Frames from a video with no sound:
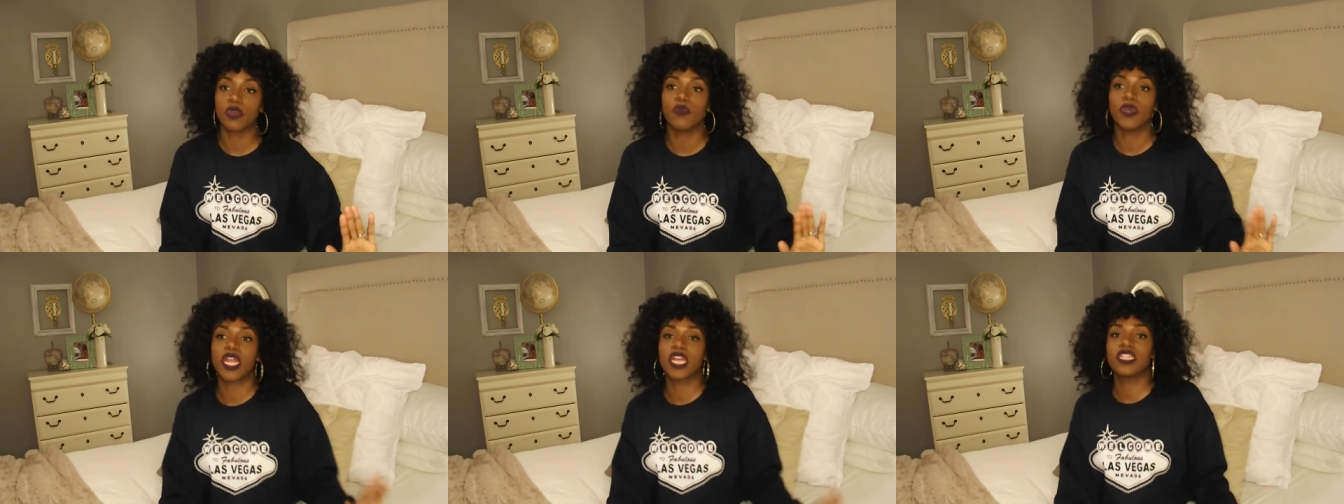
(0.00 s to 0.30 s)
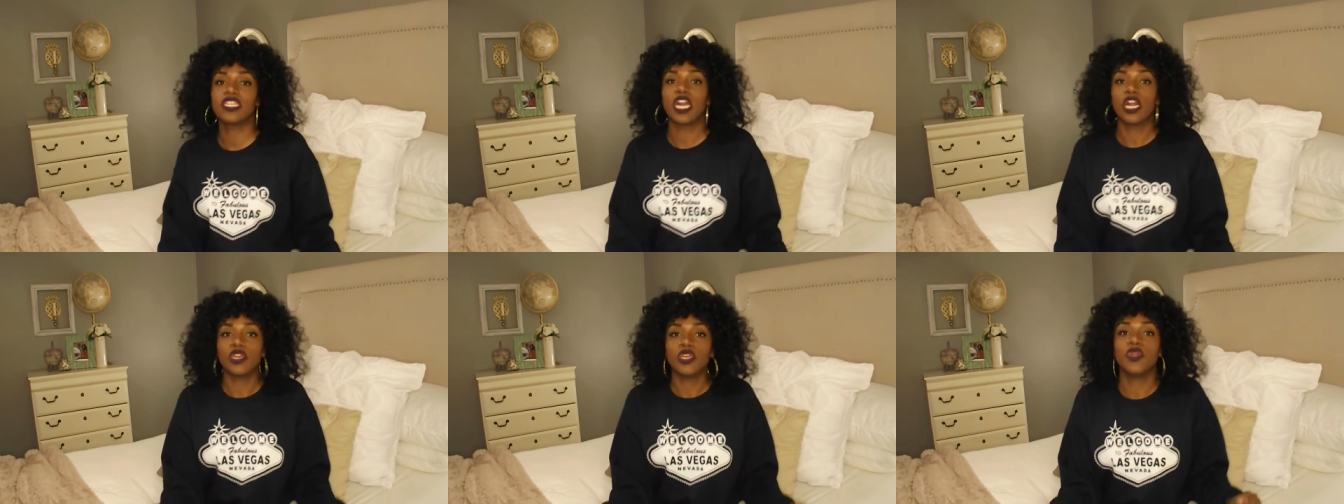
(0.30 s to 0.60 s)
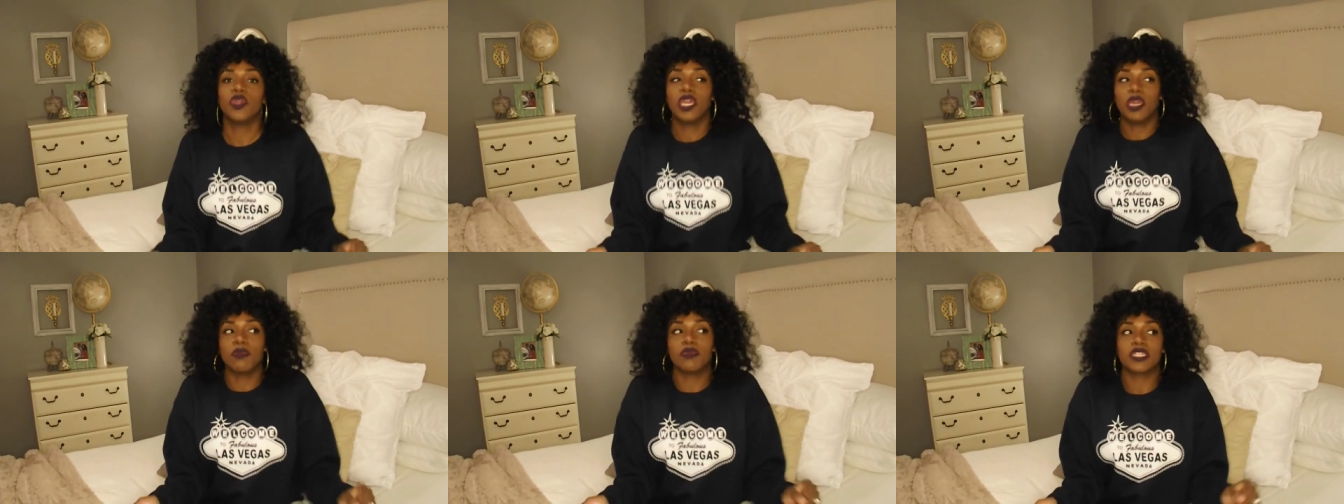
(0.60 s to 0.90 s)
When I tell
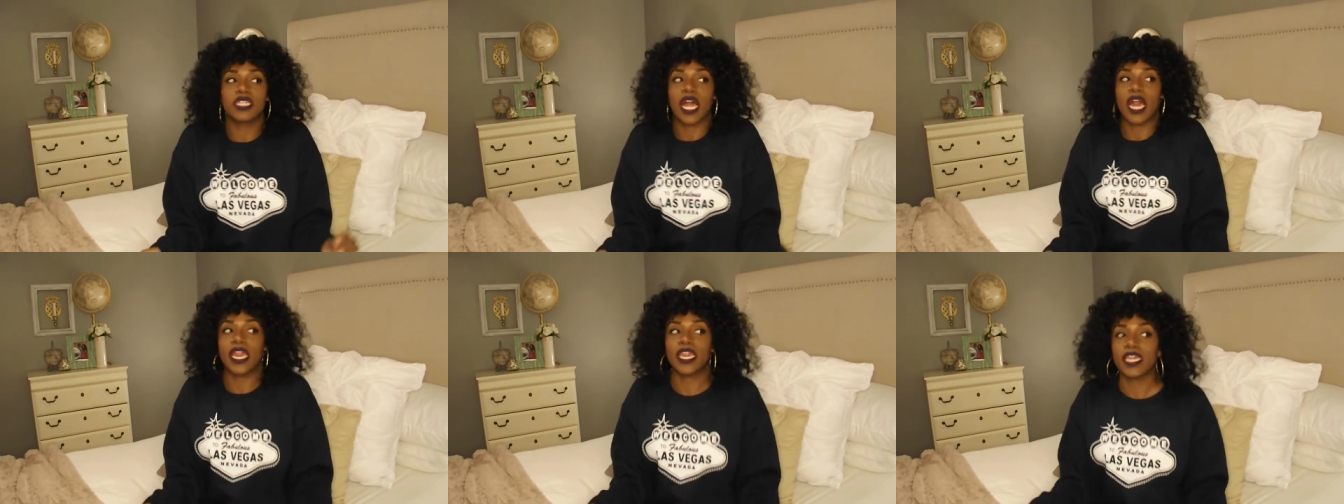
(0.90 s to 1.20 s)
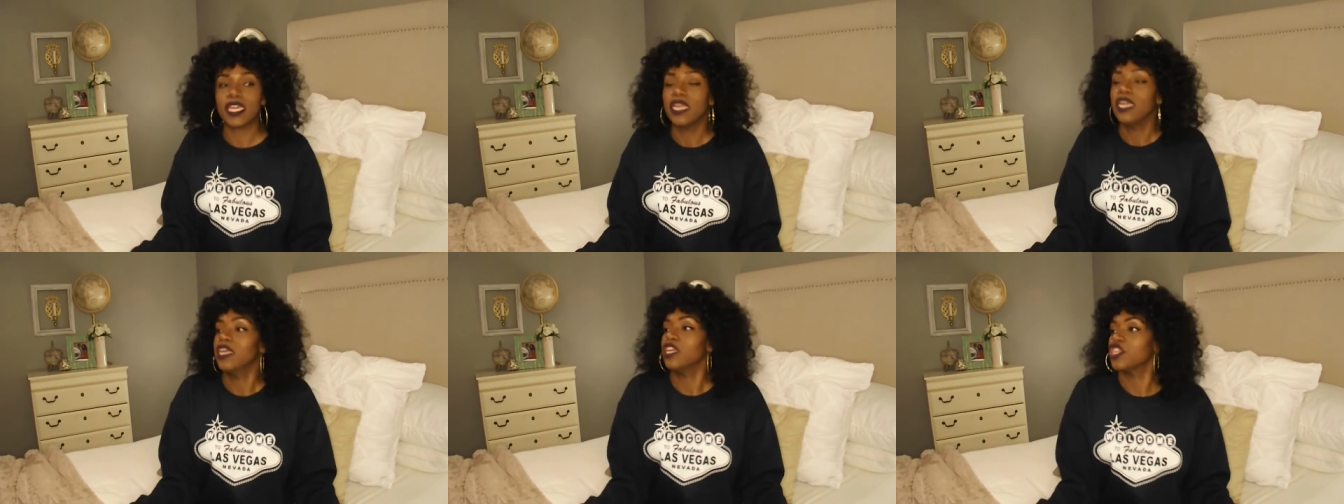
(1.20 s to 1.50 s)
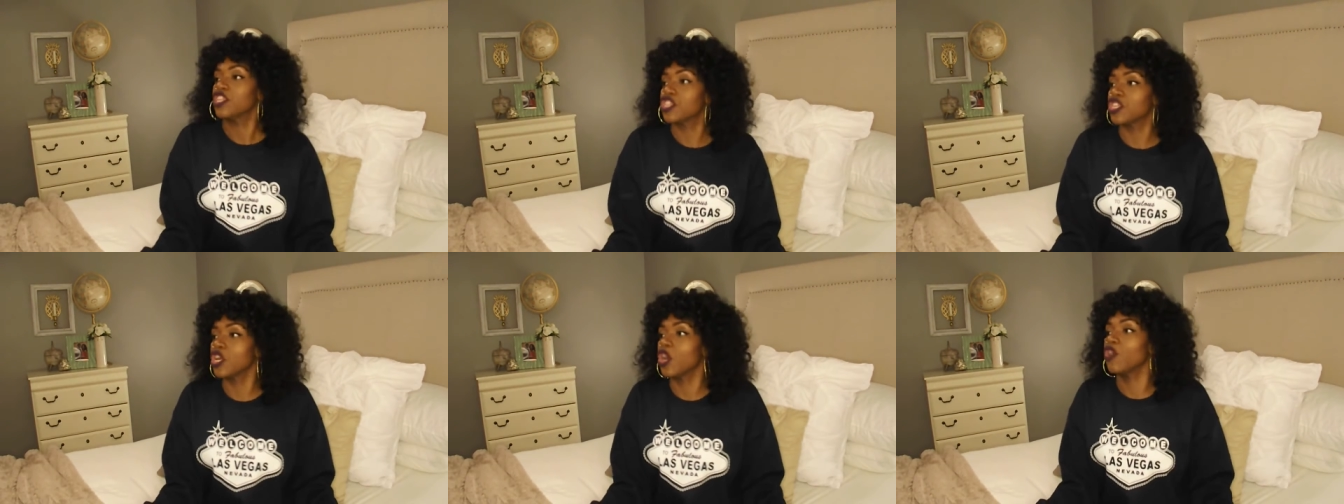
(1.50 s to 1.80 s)
you, it was like
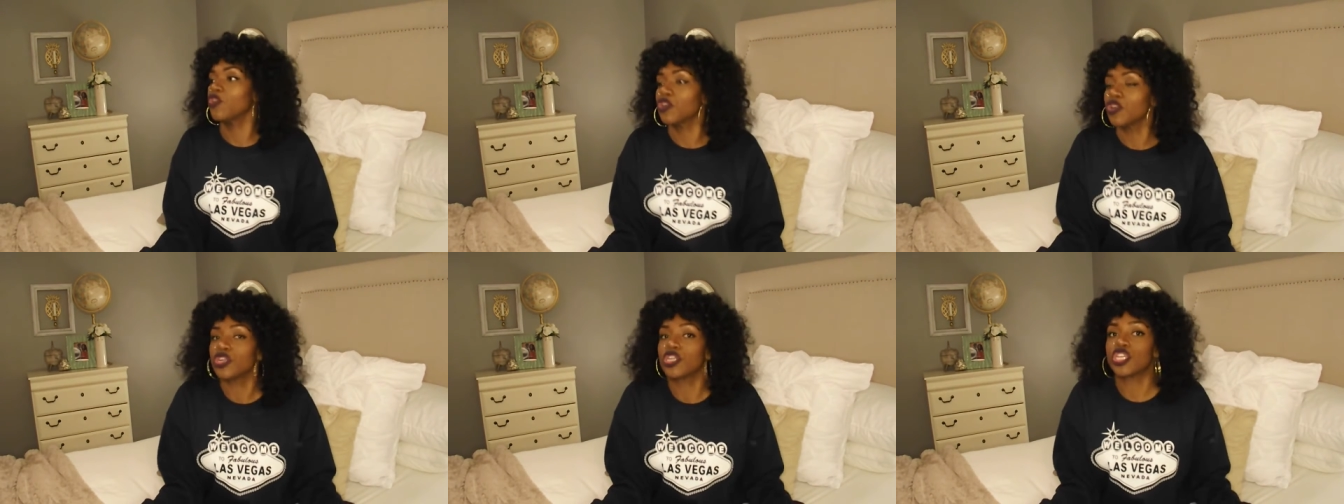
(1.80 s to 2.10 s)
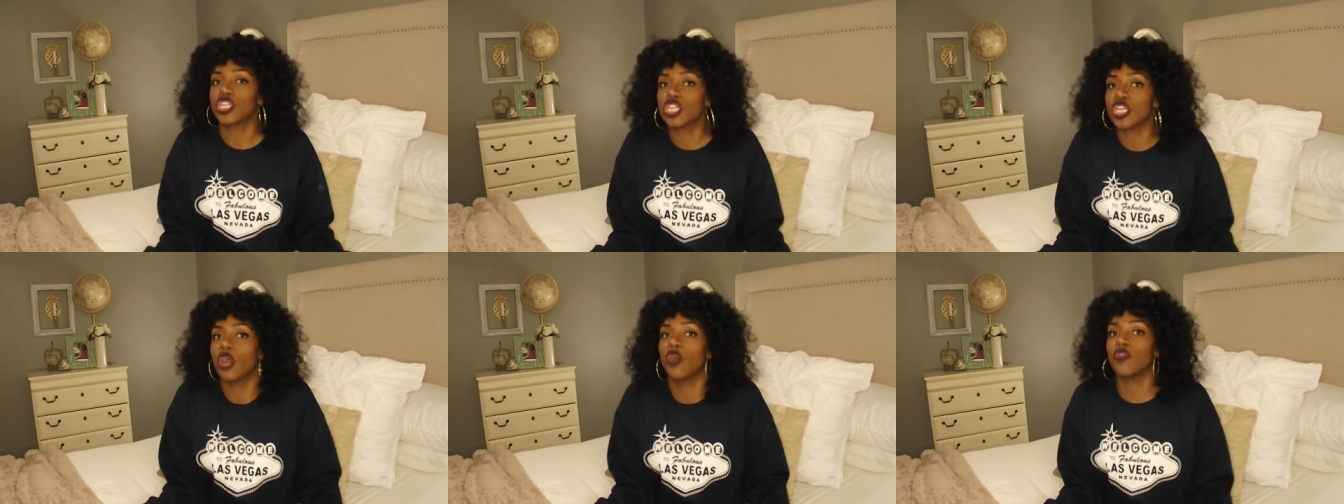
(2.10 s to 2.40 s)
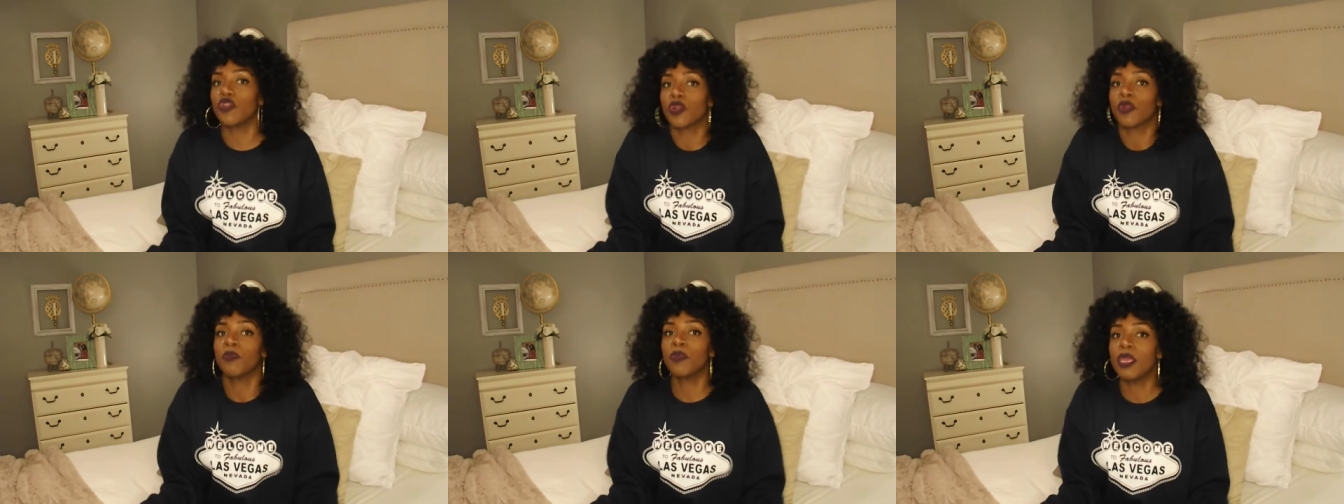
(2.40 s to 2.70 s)
shoulder to
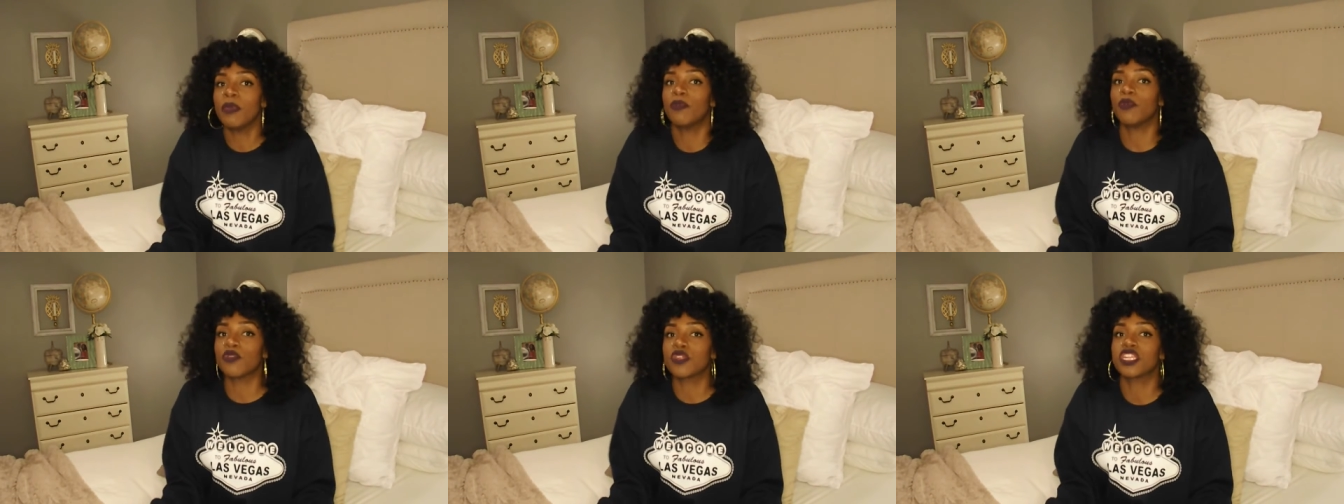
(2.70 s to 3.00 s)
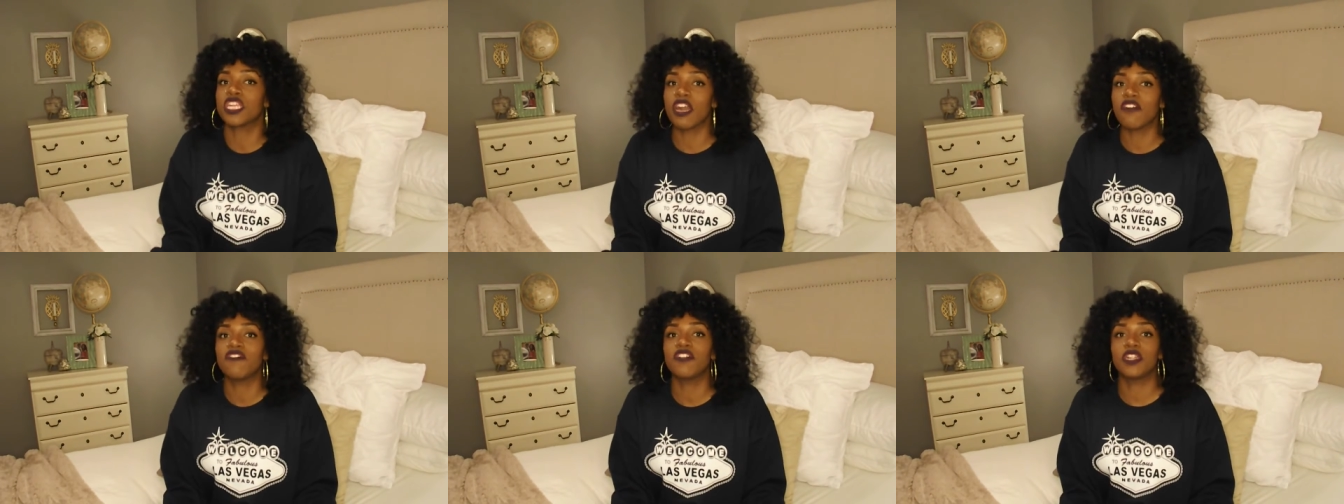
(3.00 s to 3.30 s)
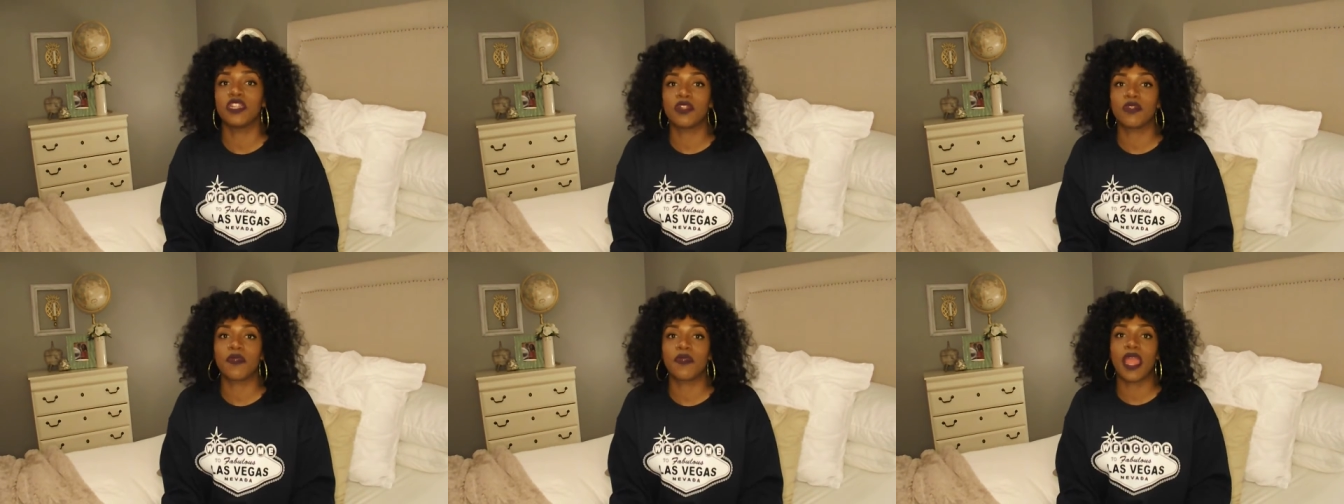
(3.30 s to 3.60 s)
shoulder, people
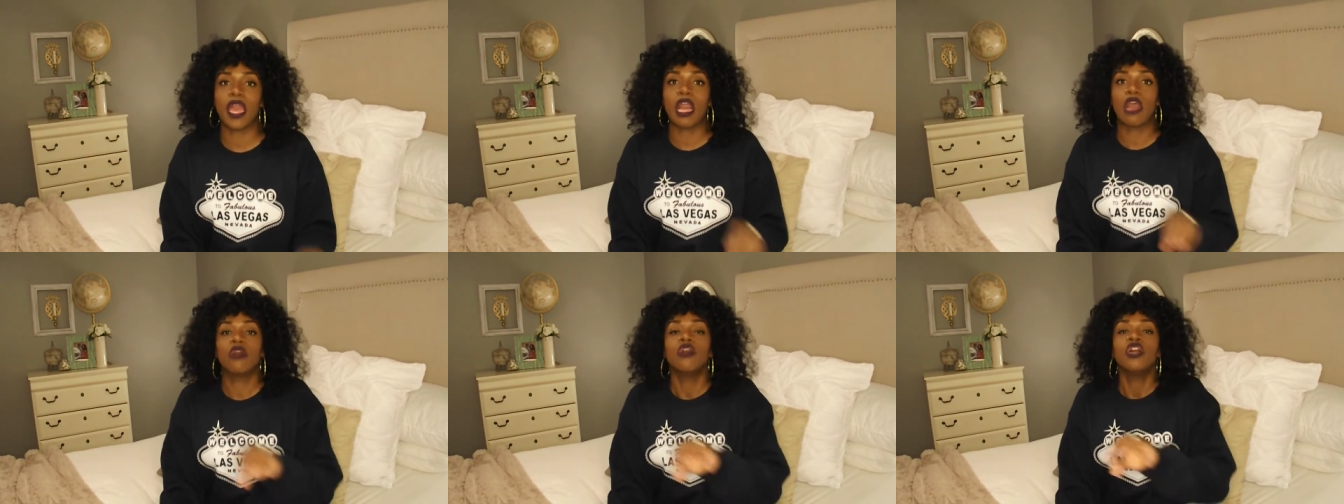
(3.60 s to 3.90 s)
shuffling around